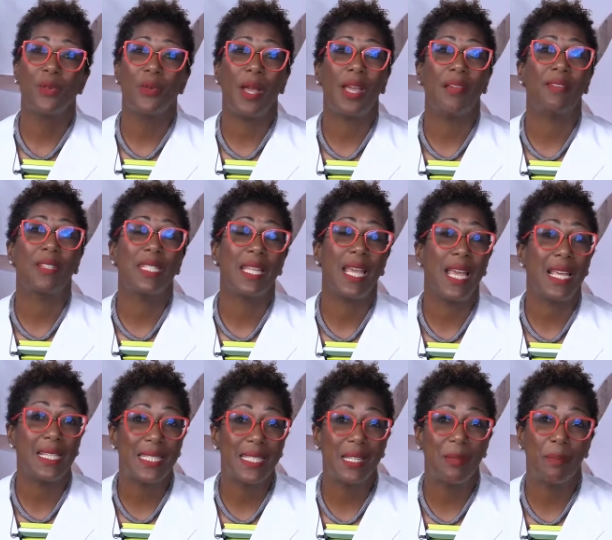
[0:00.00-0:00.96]
have
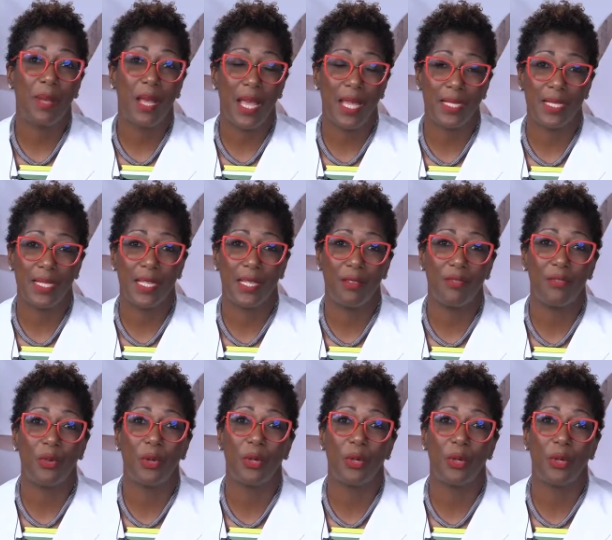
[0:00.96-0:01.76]
tested positive for